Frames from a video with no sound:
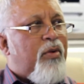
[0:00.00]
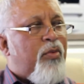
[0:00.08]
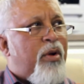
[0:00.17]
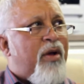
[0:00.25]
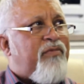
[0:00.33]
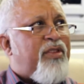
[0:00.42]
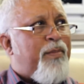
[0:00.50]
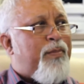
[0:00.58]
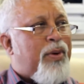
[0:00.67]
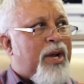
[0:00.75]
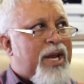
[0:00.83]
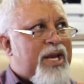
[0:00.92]
when I've
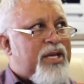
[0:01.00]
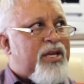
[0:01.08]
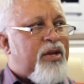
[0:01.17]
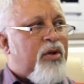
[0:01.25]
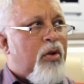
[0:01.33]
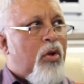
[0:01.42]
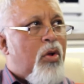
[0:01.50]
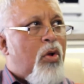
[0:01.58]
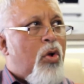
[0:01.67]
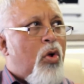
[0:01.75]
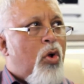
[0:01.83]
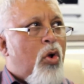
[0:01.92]
depleted
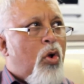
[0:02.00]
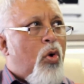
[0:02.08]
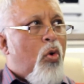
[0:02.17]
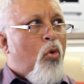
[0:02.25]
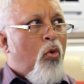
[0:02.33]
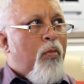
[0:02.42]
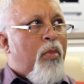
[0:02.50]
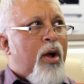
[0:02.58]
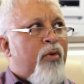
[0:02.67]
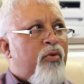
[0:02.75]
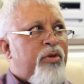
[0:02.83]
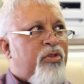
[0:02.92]
all my
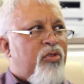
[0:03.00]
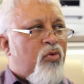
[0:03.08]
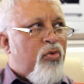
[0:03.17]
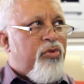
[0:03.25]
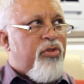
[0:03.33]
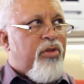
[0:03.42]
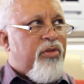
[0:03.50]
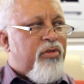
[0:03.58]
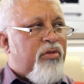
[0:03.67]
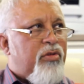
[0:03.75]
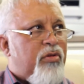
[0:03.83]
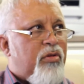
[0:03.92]

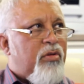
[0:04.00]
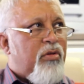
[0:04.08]
resources,